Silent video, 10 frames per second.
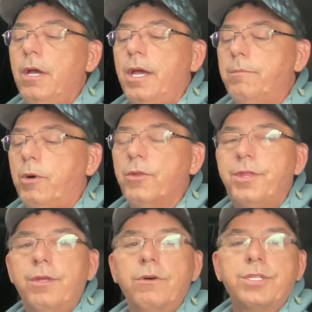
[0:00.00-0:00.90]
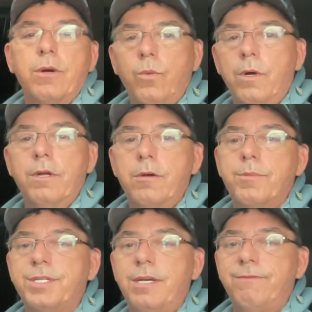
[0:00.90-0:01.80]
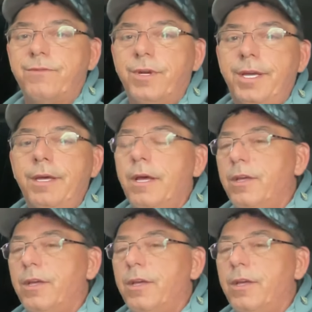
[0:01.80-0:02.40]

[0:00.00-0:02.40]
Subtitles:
And both of those are 100% free.